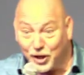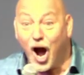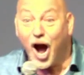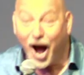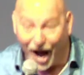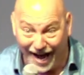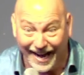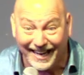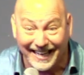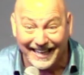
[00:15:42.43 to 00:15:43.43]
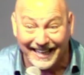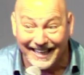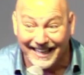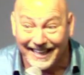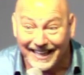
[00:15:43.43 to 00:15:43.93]
God.
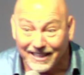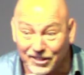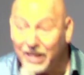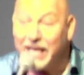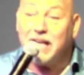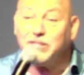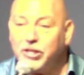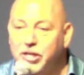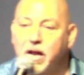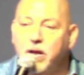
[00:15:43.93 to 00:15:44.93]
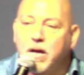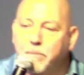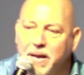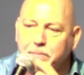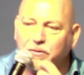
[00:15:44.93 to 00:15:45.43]
He has a, you know,
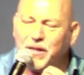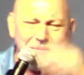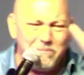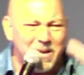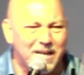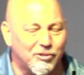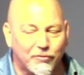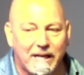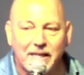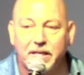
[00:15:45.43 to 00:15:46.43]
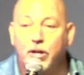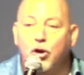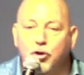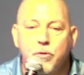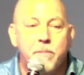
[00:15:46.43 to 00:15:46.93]
people think ministry. Listen,
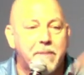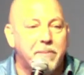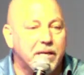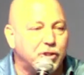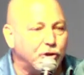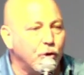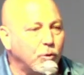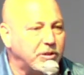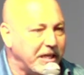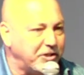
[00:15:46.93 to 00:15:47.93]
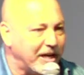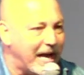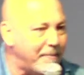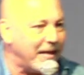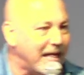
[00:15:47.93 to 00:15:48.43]
you may be a school teacher.
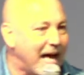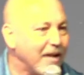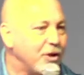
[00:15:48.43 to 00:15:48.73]
How about that?